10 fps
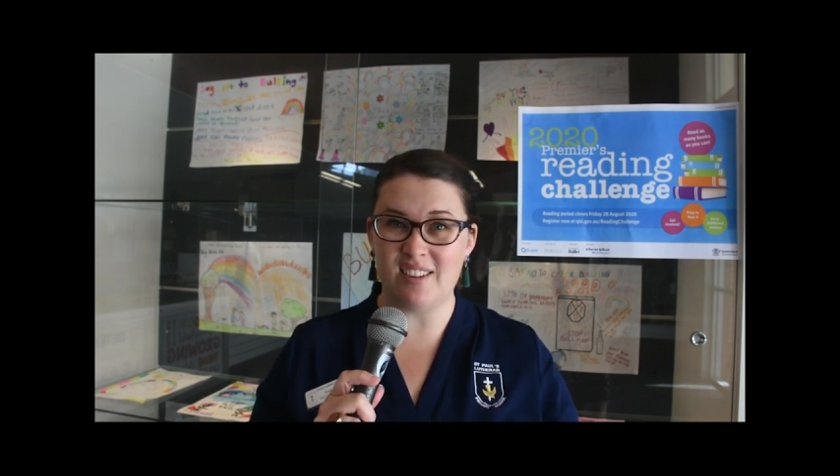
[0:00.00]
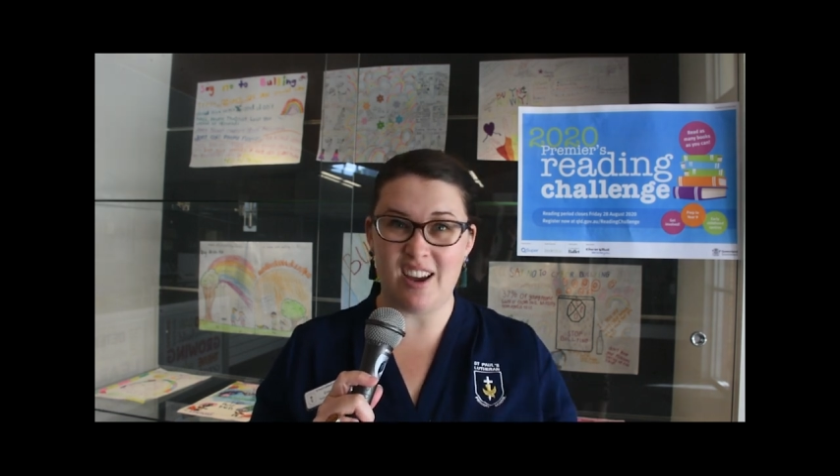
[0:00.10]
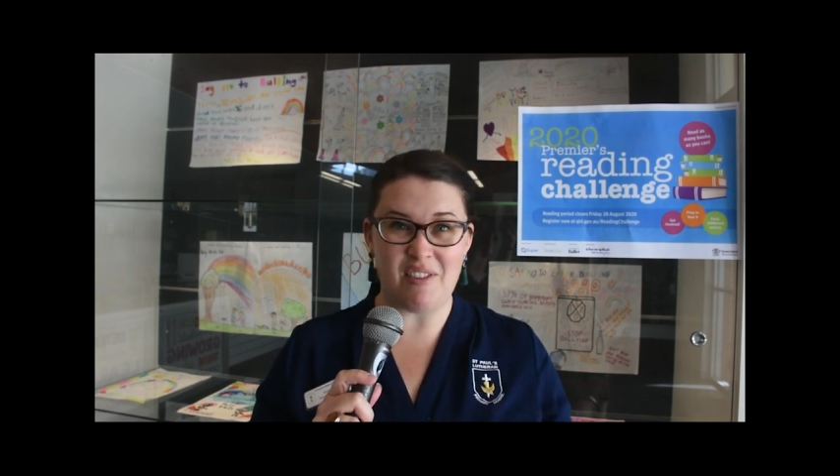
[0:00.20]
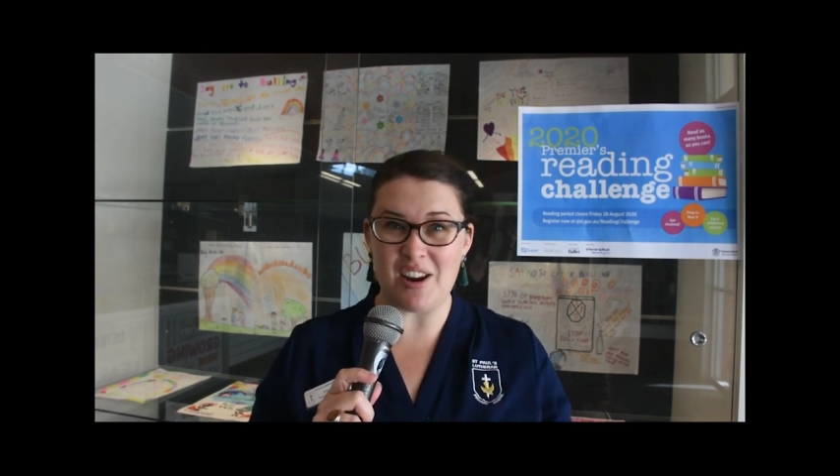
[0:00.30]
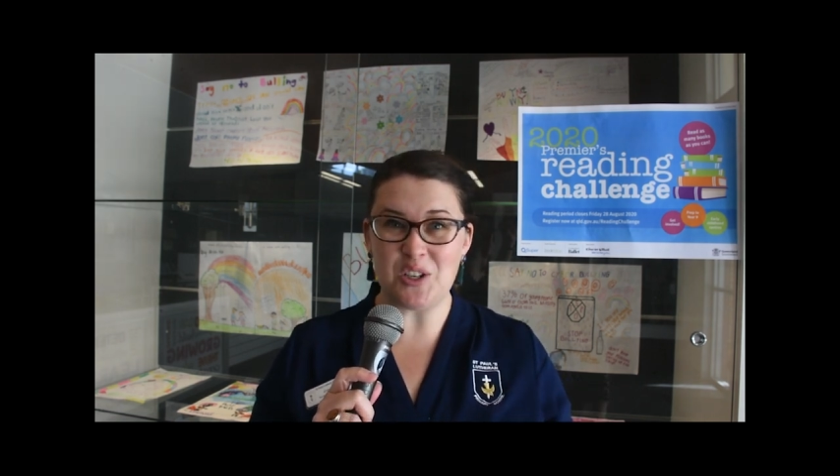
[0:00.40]

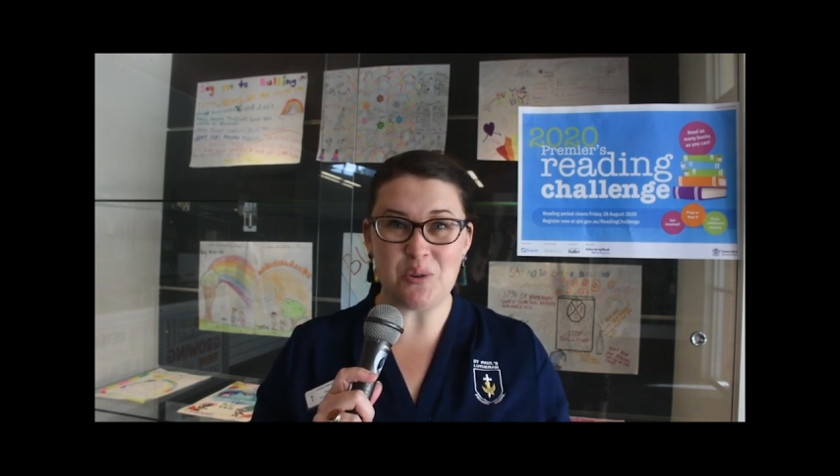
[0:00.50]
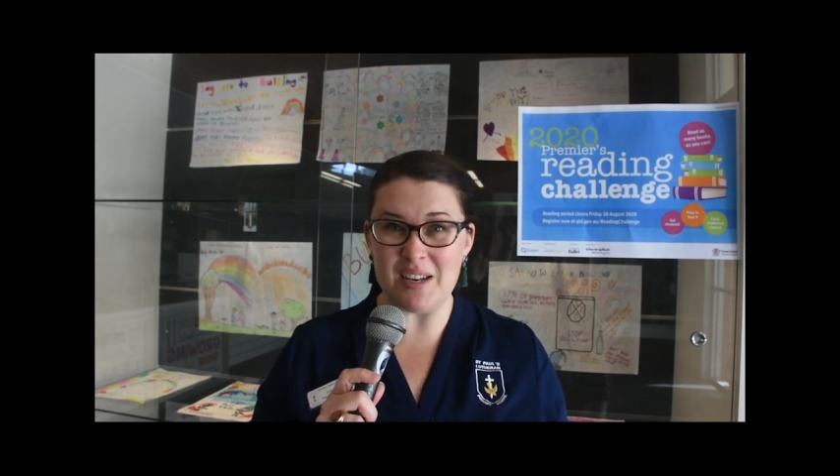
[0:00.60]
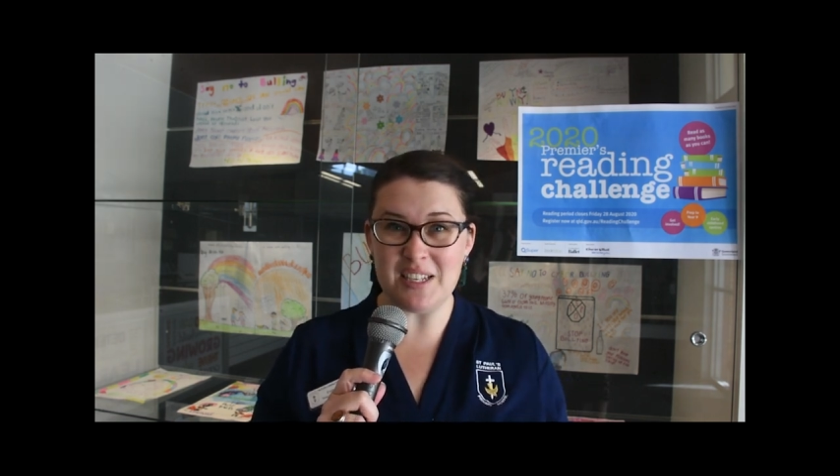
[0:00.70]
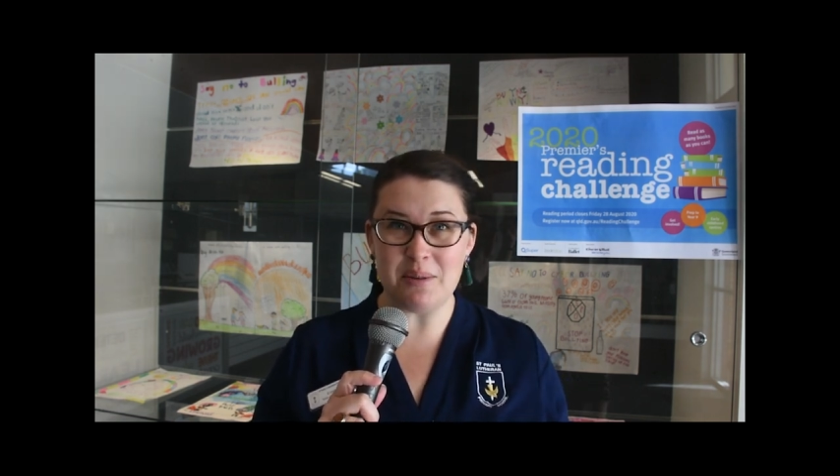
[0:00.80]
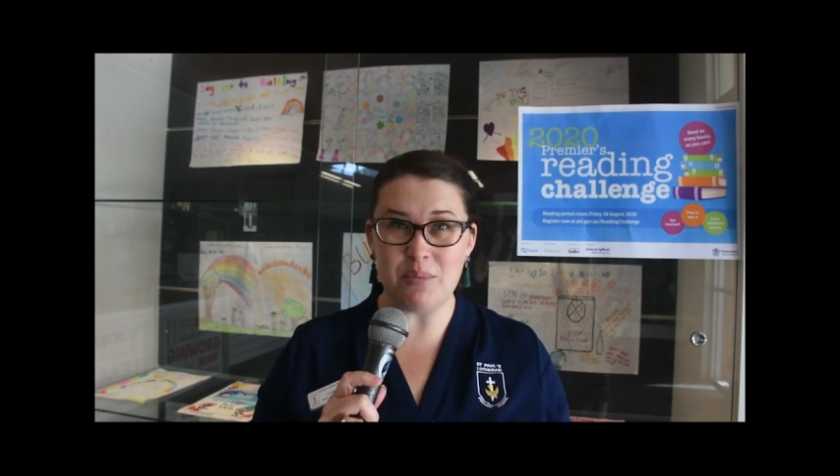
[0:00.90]
around
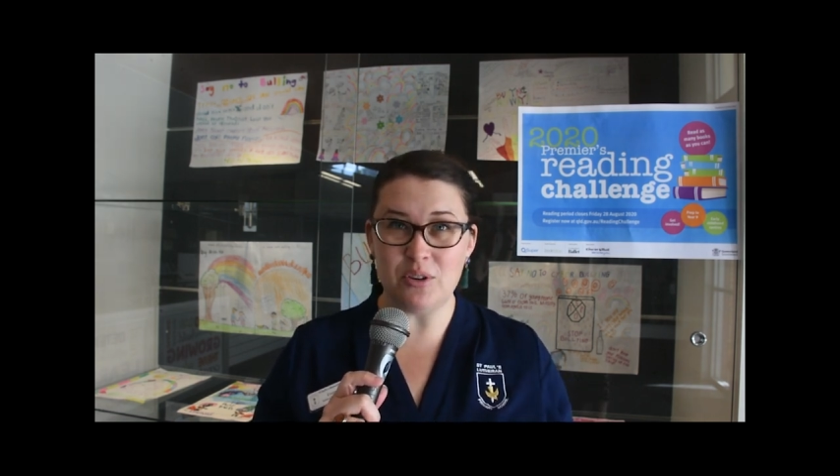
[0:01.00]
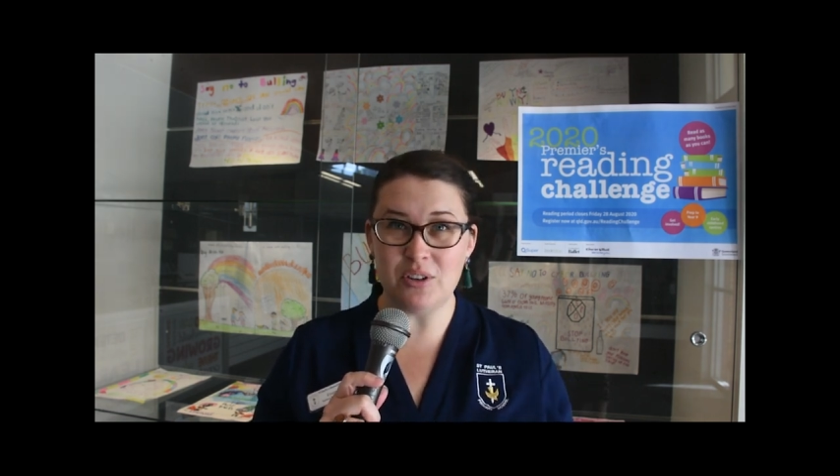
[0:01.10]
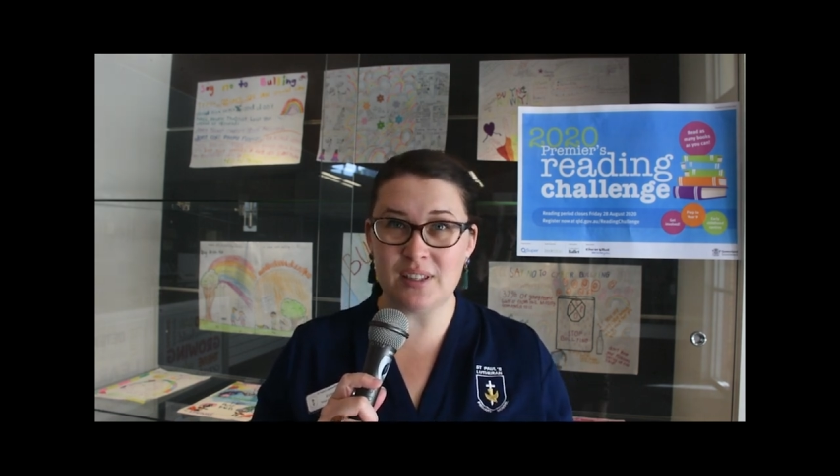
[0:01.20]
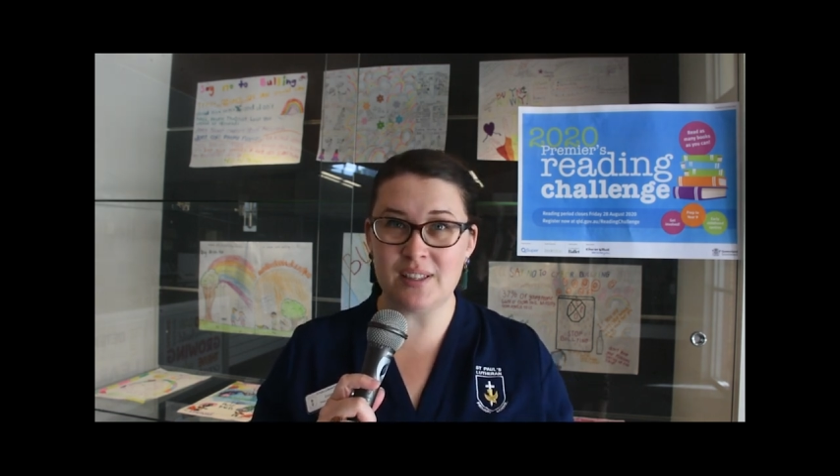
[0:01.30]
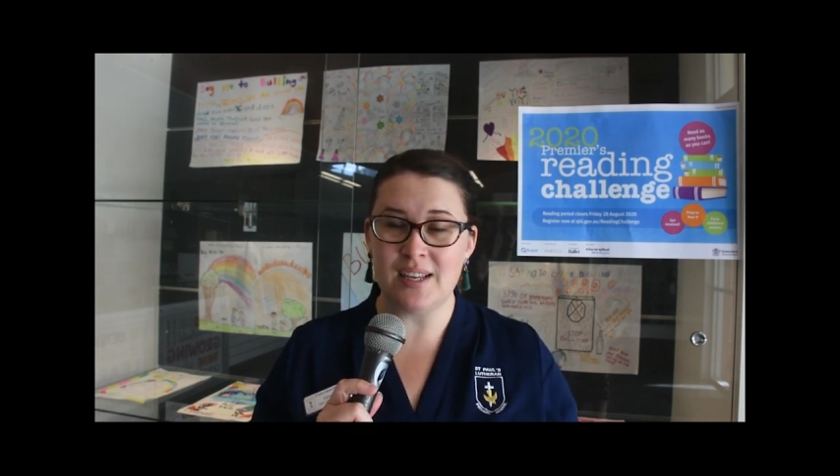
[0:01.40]
20
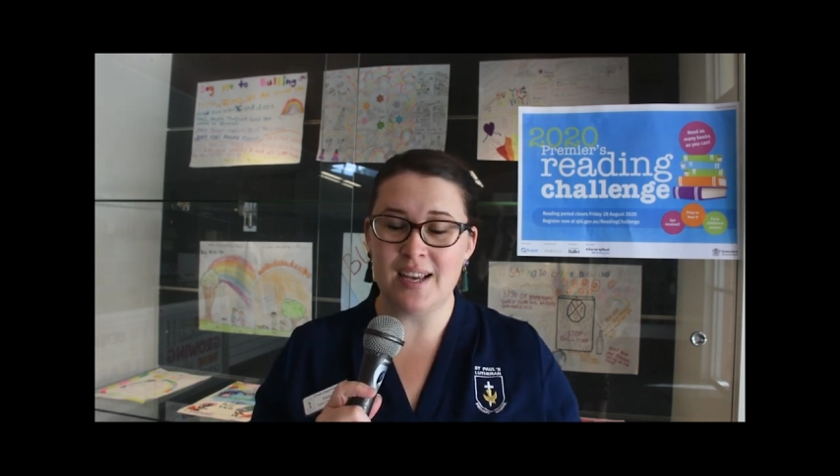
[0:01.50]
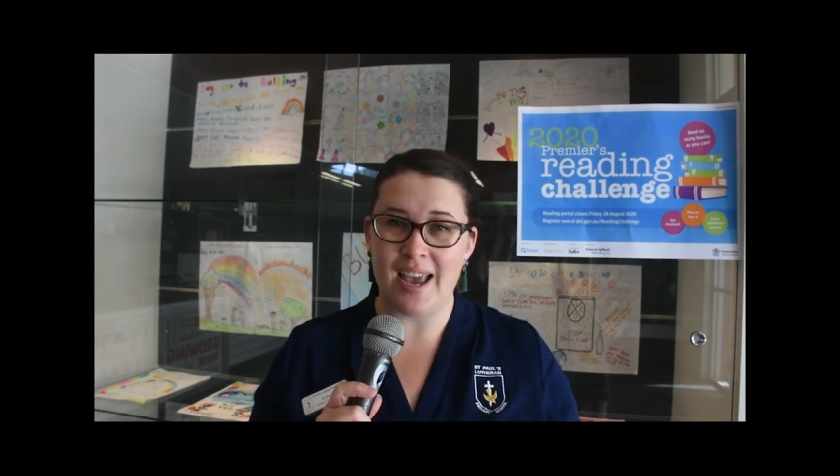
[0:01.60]
books